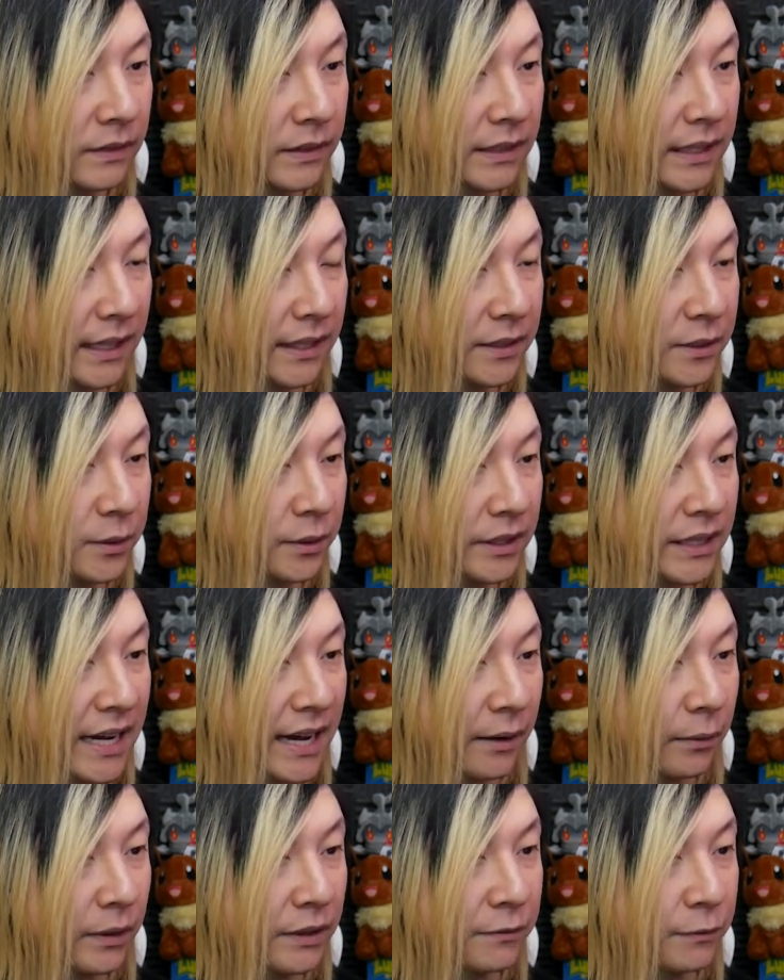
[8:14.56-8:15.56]
Gotta do it
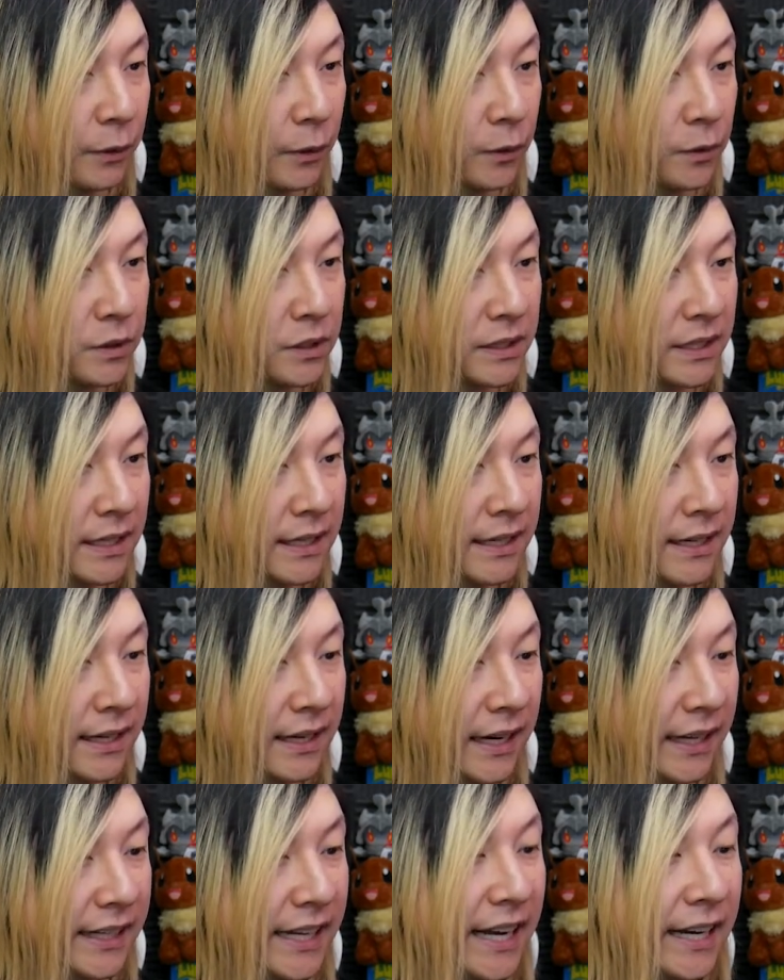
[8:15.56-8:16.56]
that way first.
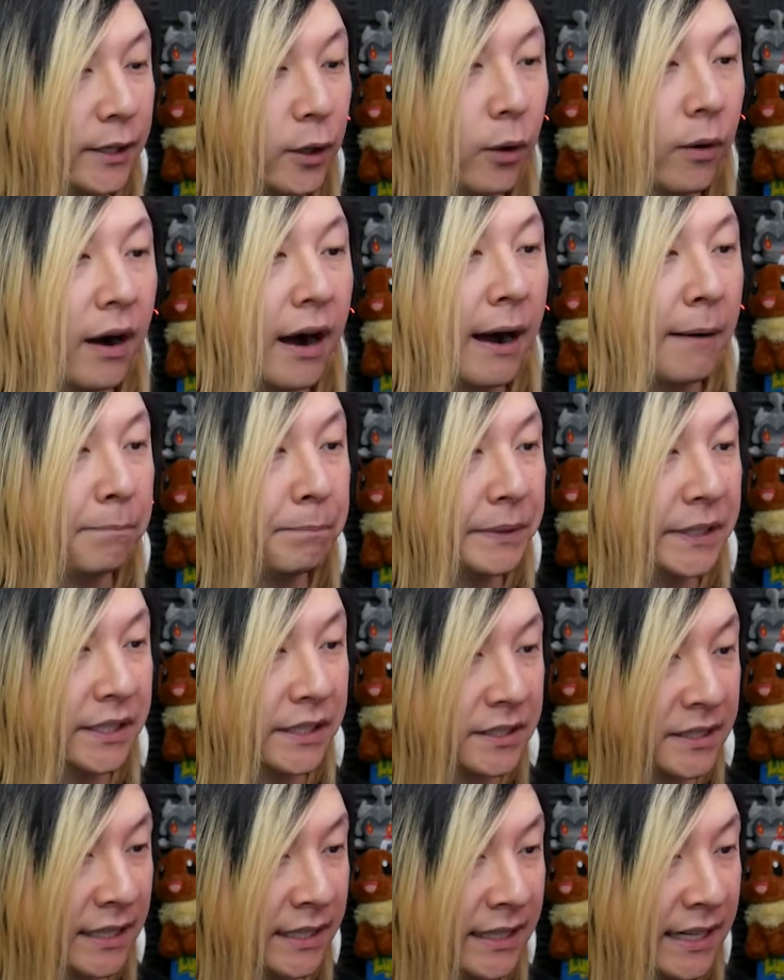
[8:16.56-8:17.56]
I can't go up
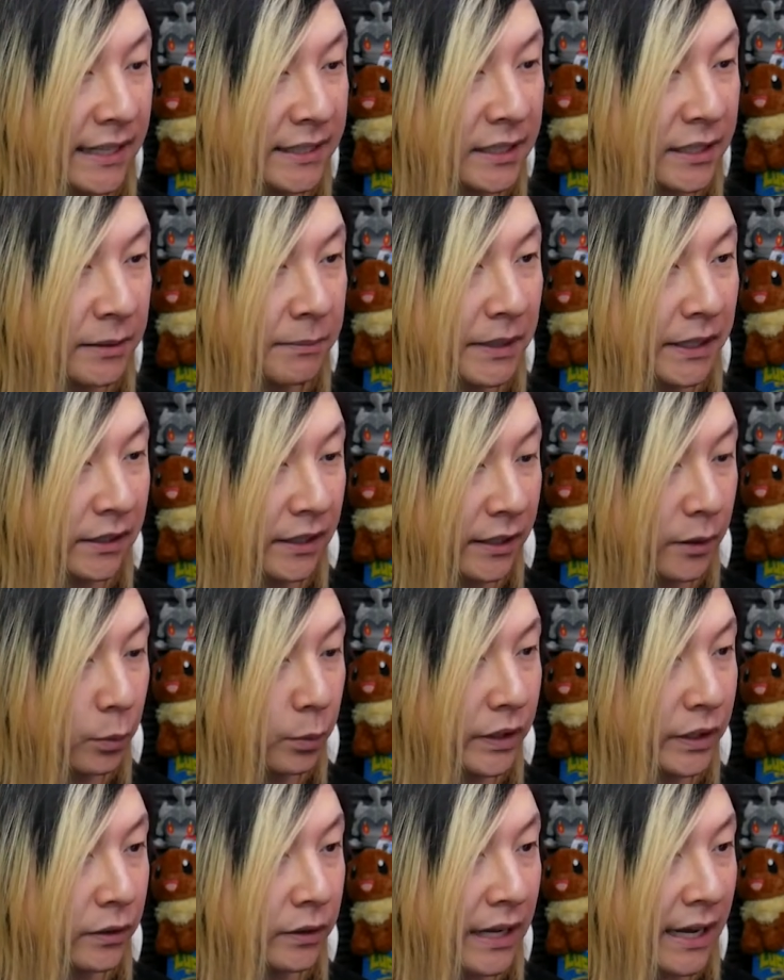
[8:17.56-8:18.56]
because then that's gonna make like a
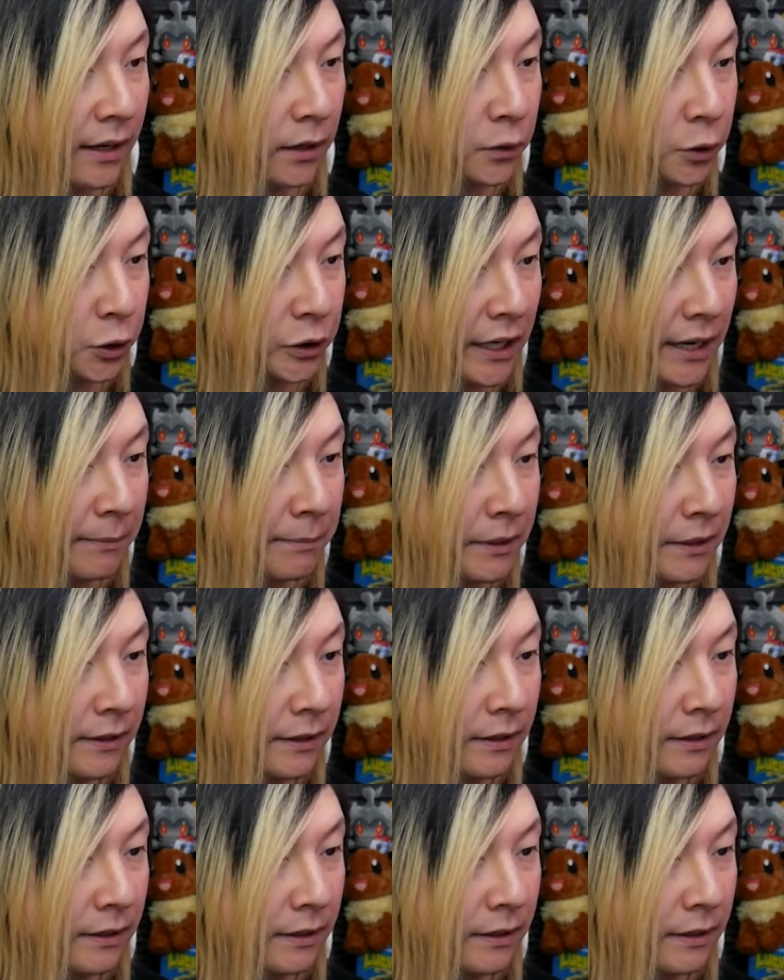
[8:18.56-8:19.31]
weird L shape.